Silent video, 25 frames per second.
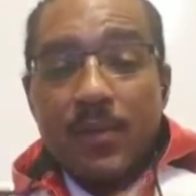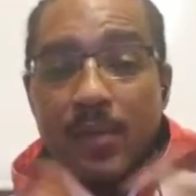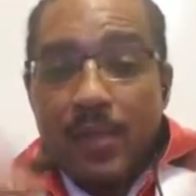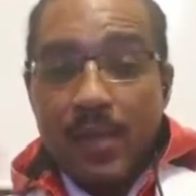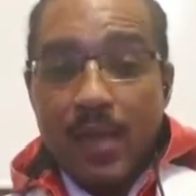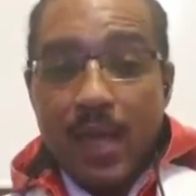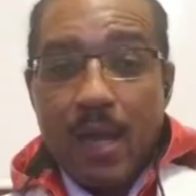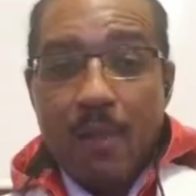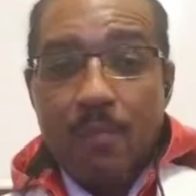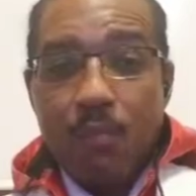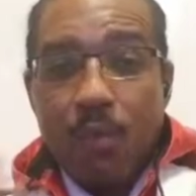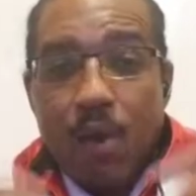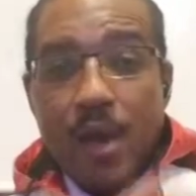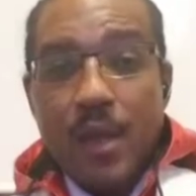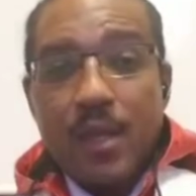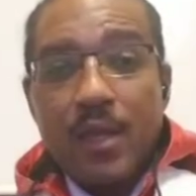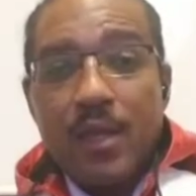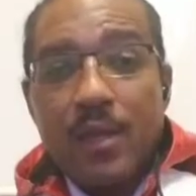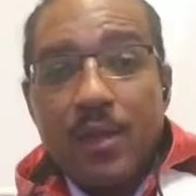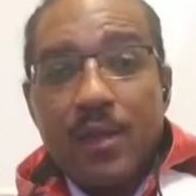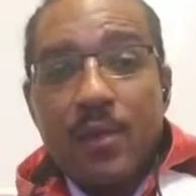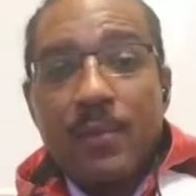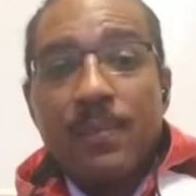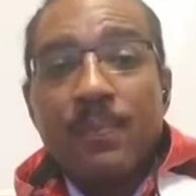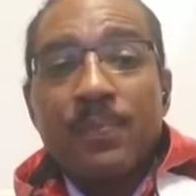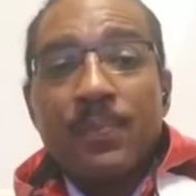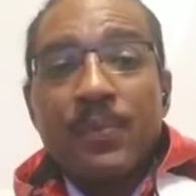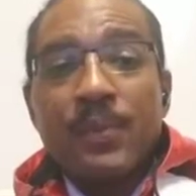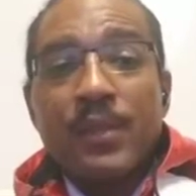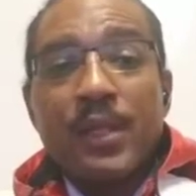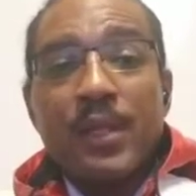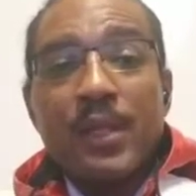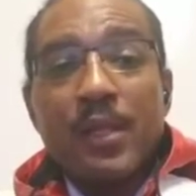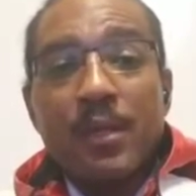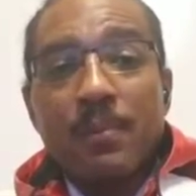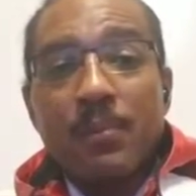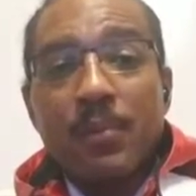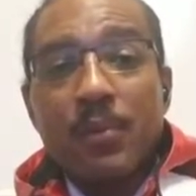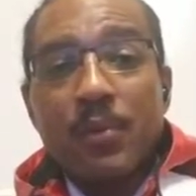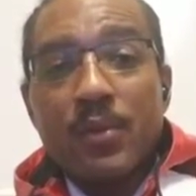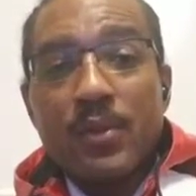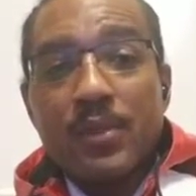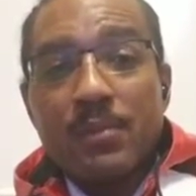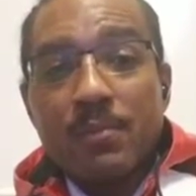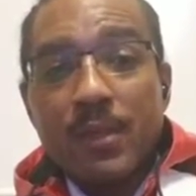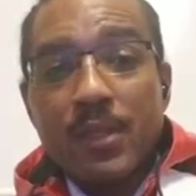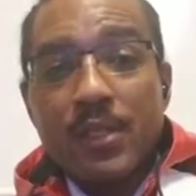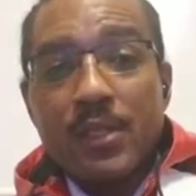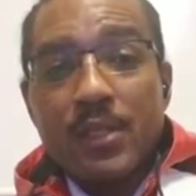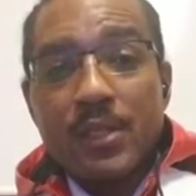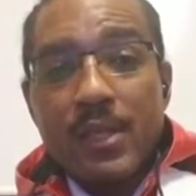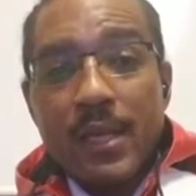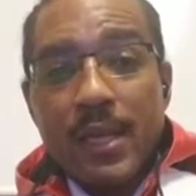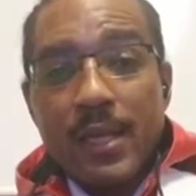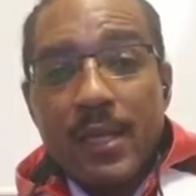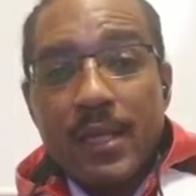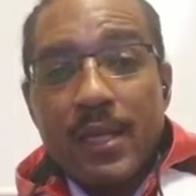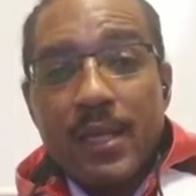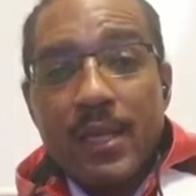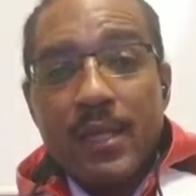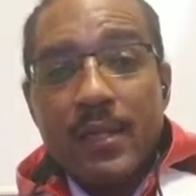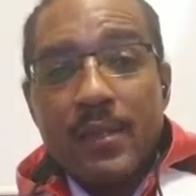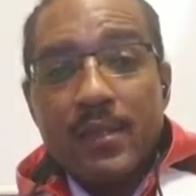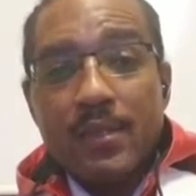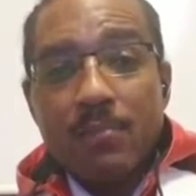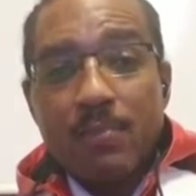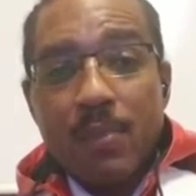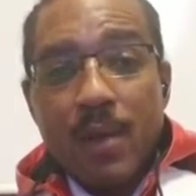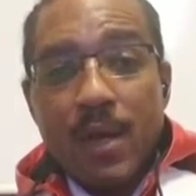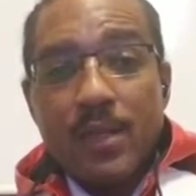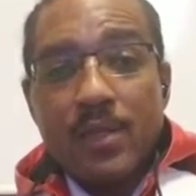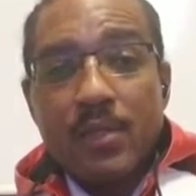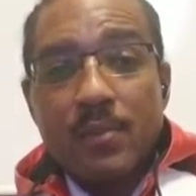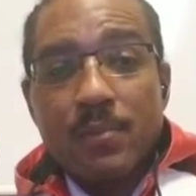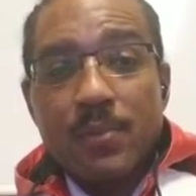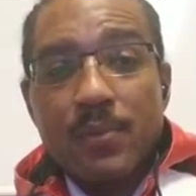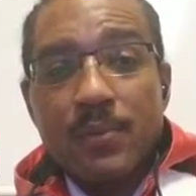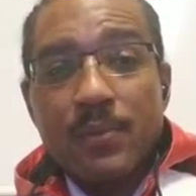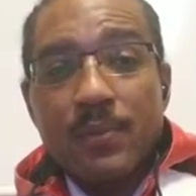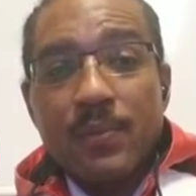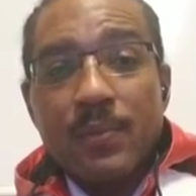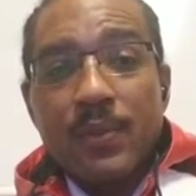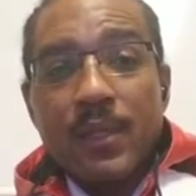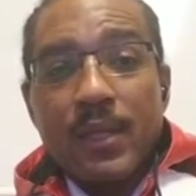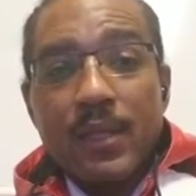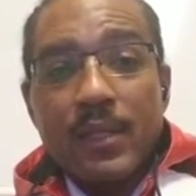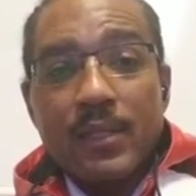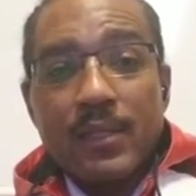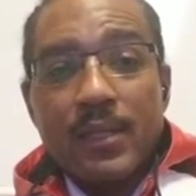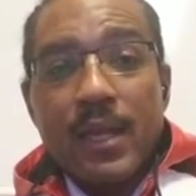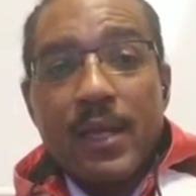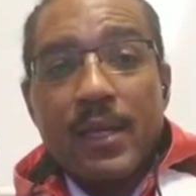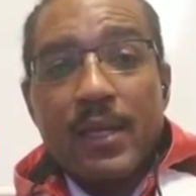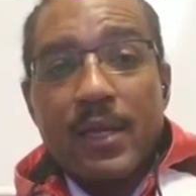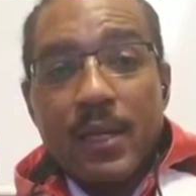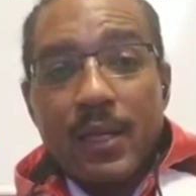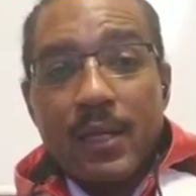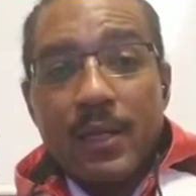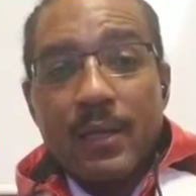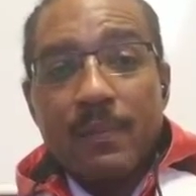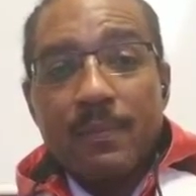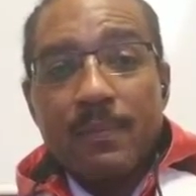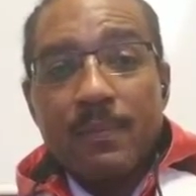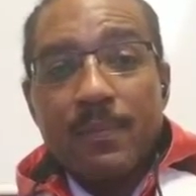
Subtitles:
And I'm right here to help you as much as I can, as possible as I can.